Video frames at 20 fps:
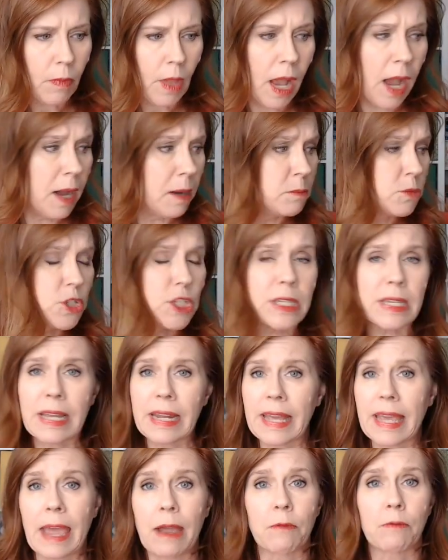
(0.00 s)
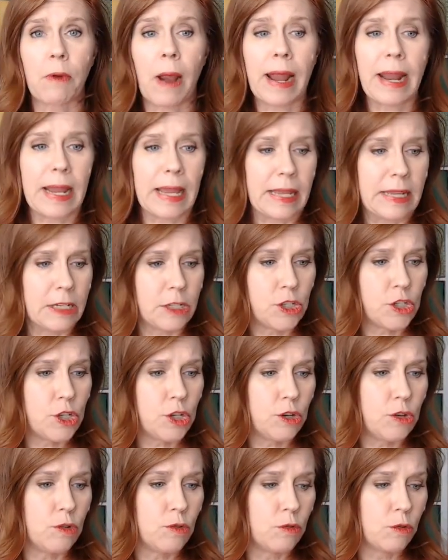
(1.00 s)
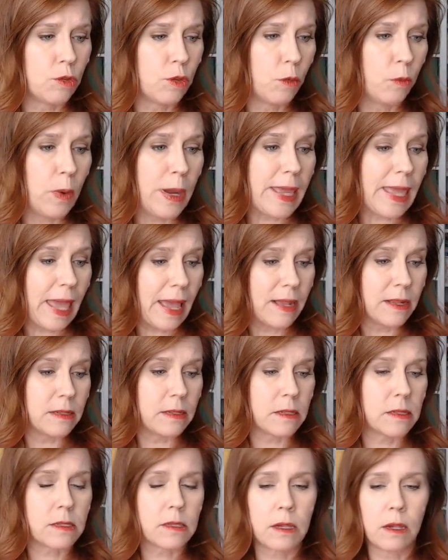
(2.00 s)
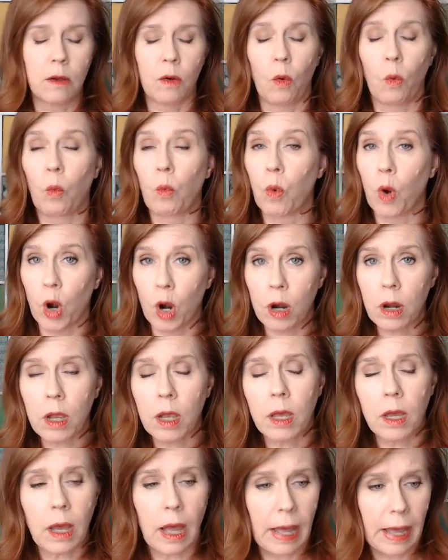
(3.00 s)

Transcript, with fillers: I'm just going to get right into the weekend's work.